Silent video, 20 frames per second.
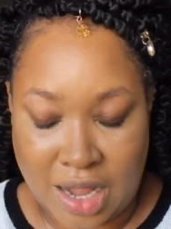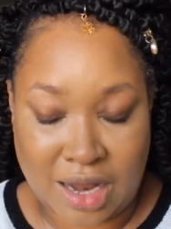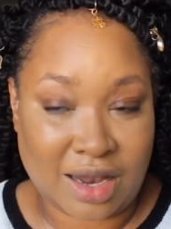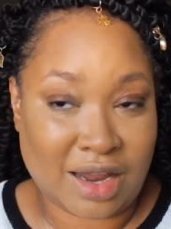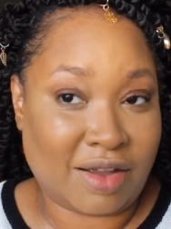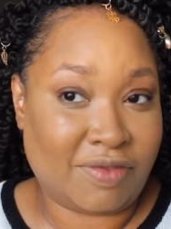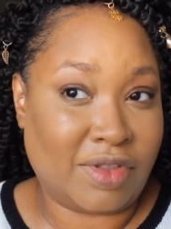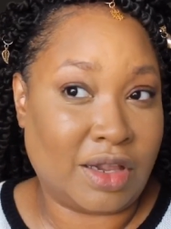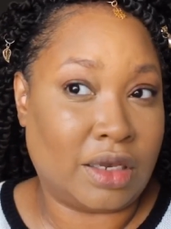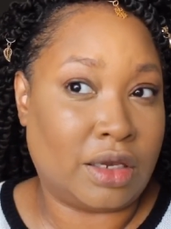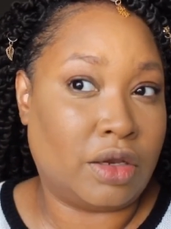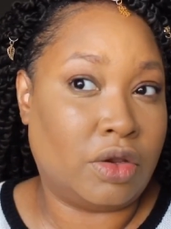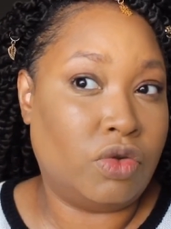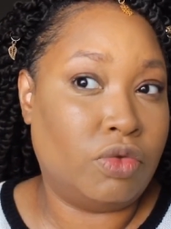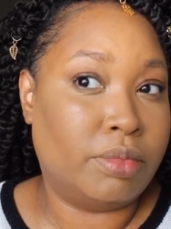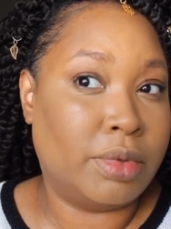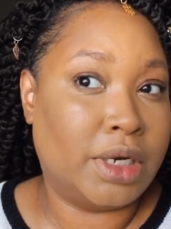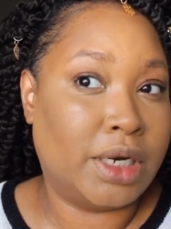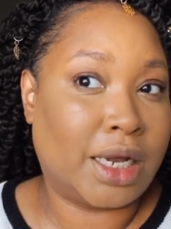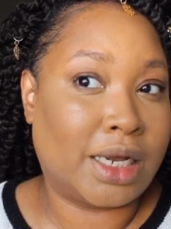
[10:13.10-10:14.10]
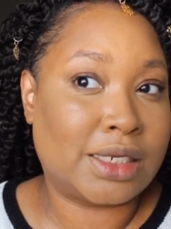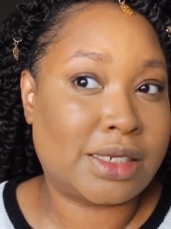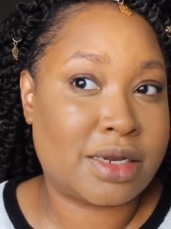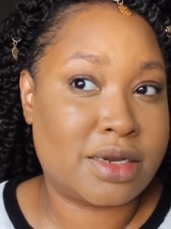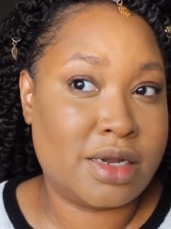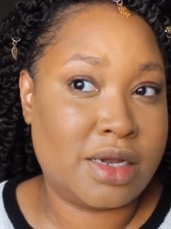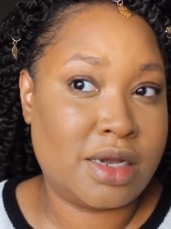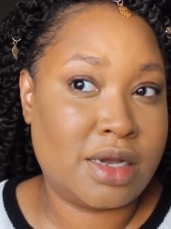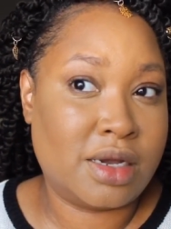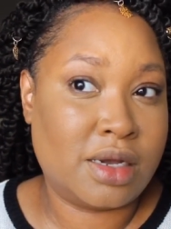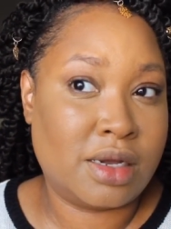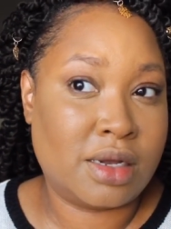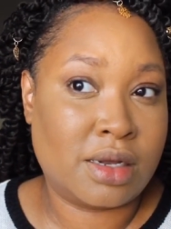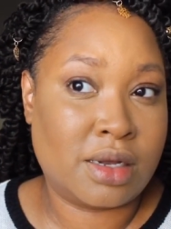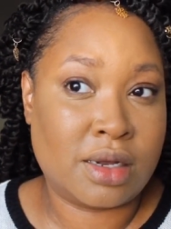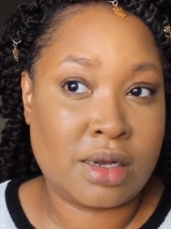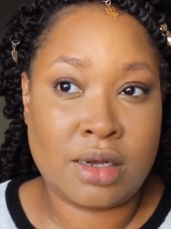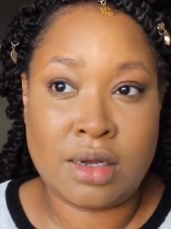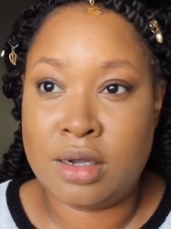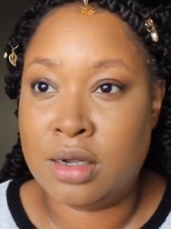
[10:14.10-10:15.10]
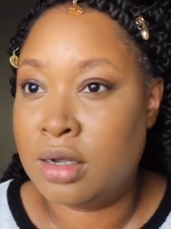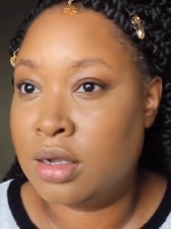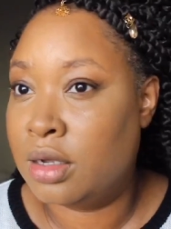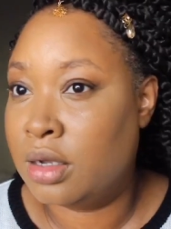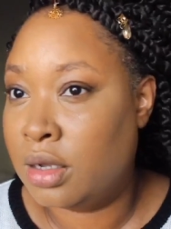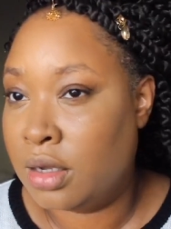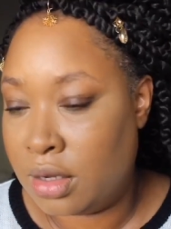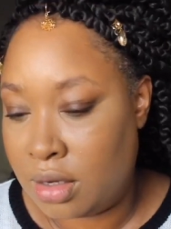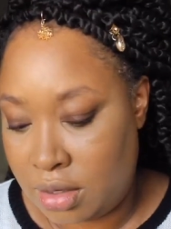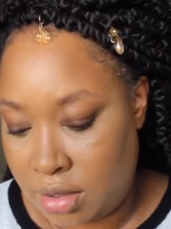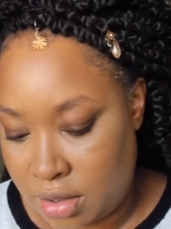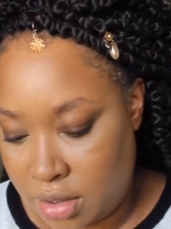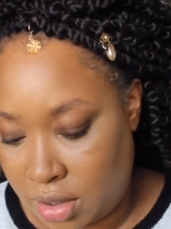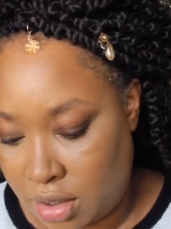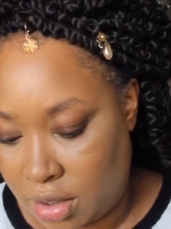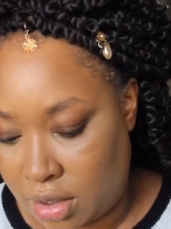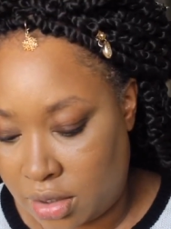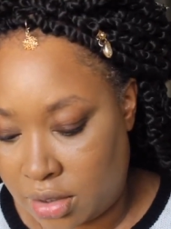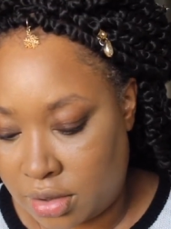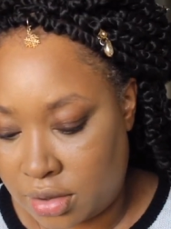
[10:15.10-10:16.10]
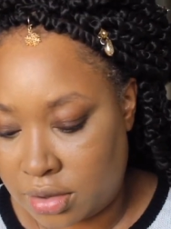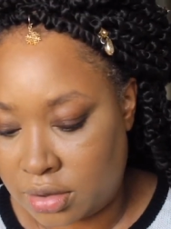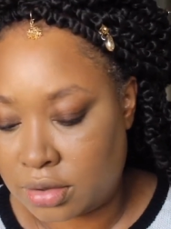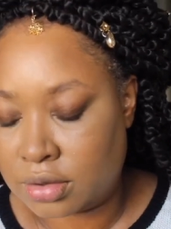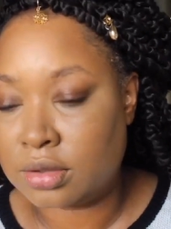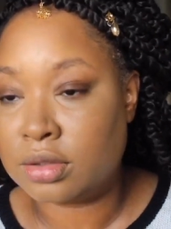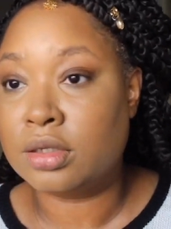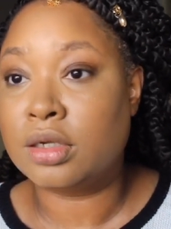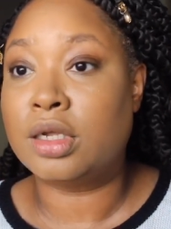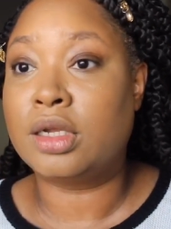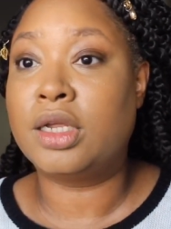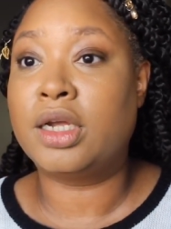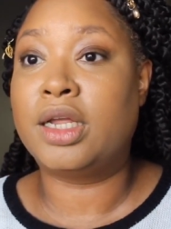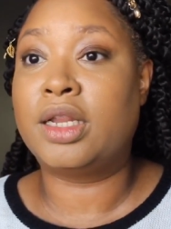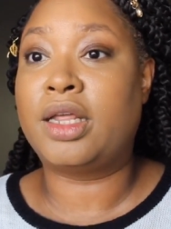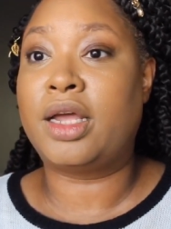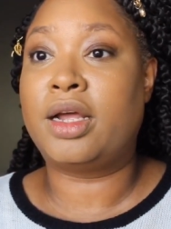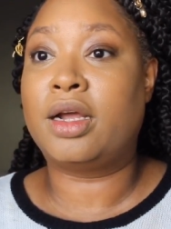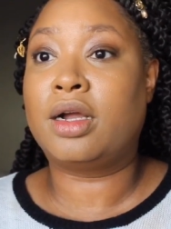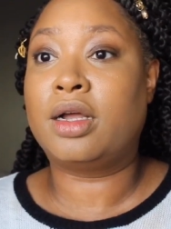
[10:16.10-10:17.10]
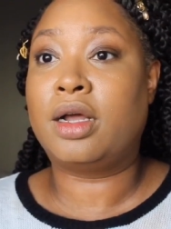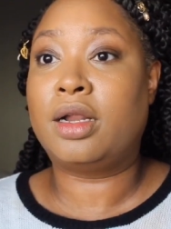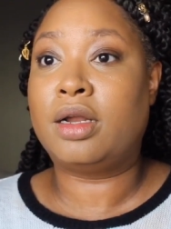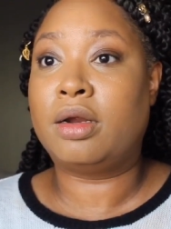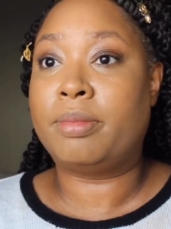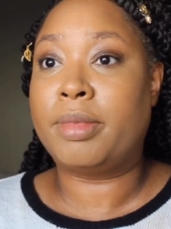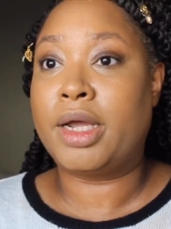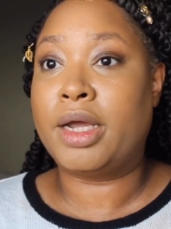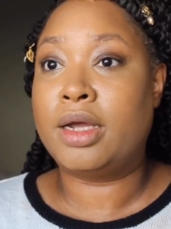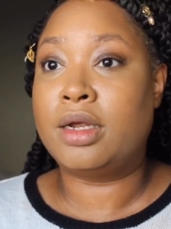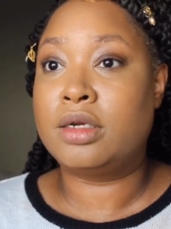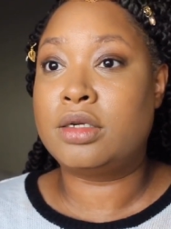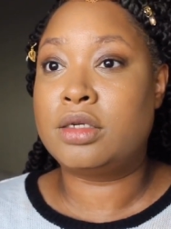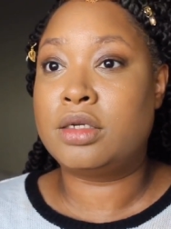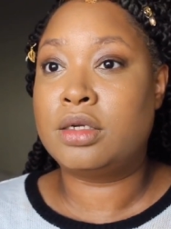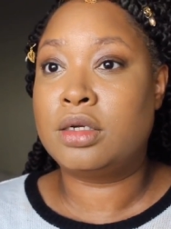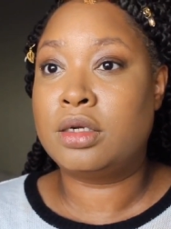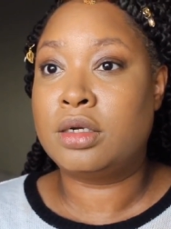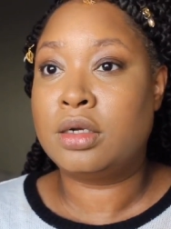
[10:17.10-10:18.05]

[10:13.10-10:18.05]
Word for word: I love the luminosity. Ugh, look at that color match.